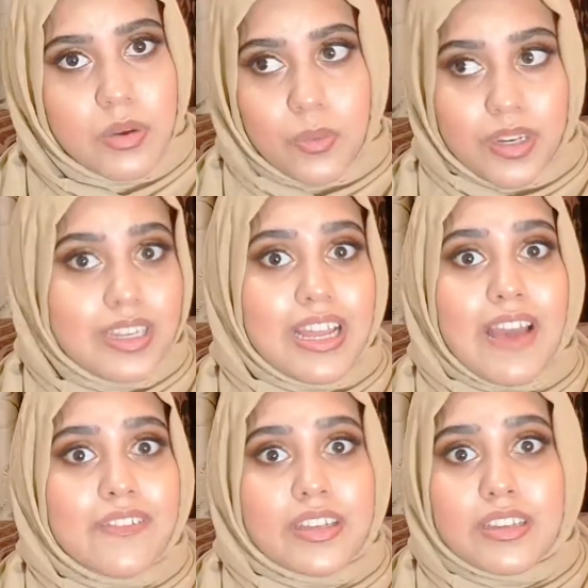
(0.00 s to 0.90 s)
We're gonna
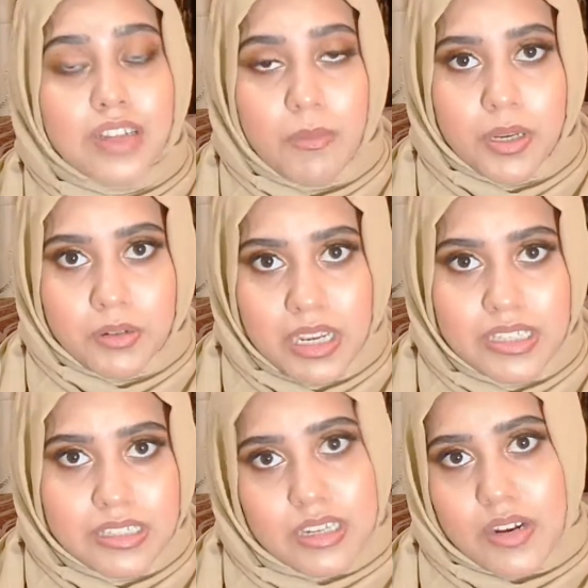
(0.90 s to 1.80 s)
have an economic
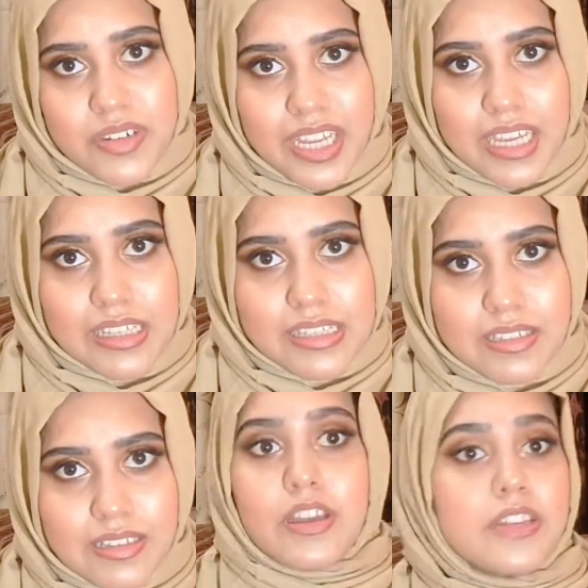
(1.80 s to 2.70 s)
crisis at our
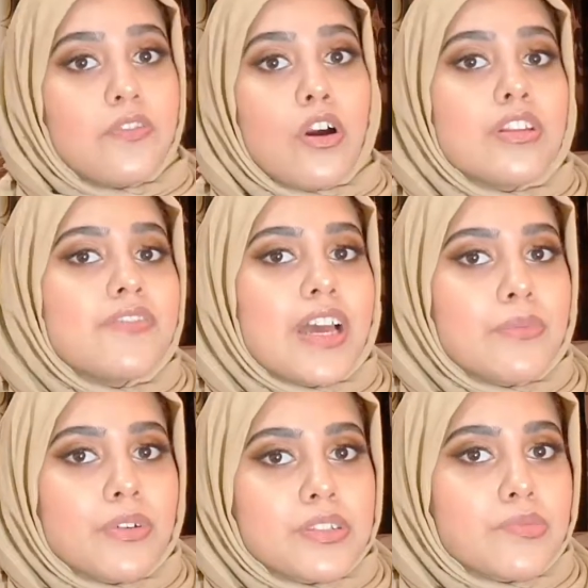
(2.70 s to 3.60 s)
hands. And if all of that
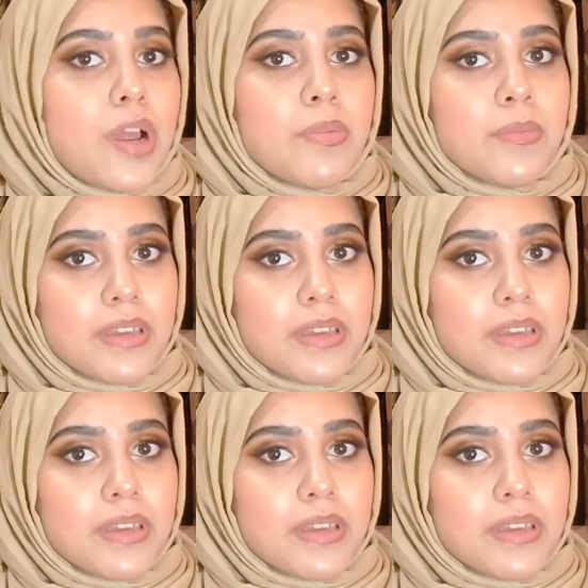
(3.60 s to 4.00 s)
wasn't problem